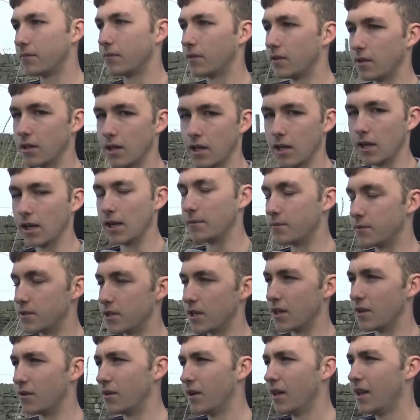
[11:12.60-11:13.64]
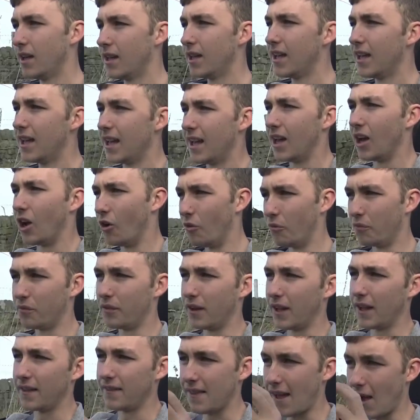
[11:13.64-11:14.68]
the clip, so
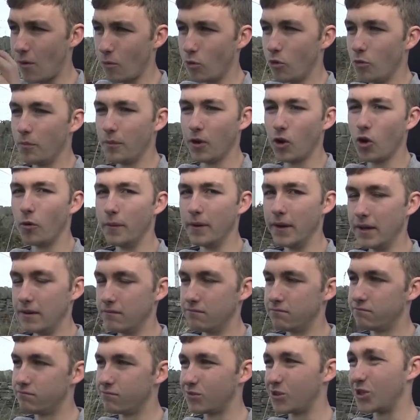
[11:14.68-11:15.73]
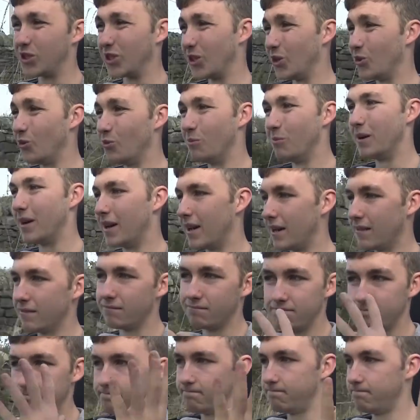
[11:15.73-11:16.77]
hopefully that will be coming soon, but
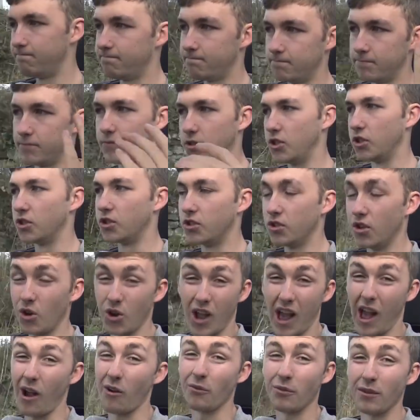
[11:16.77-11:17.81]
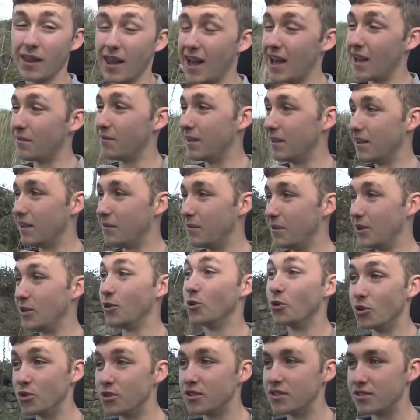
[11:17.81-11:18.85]
just look out for that if it
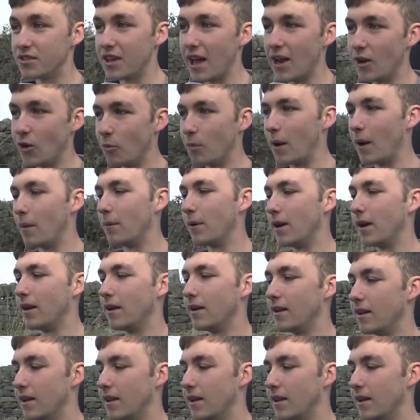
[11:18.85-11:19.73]
does end up happening.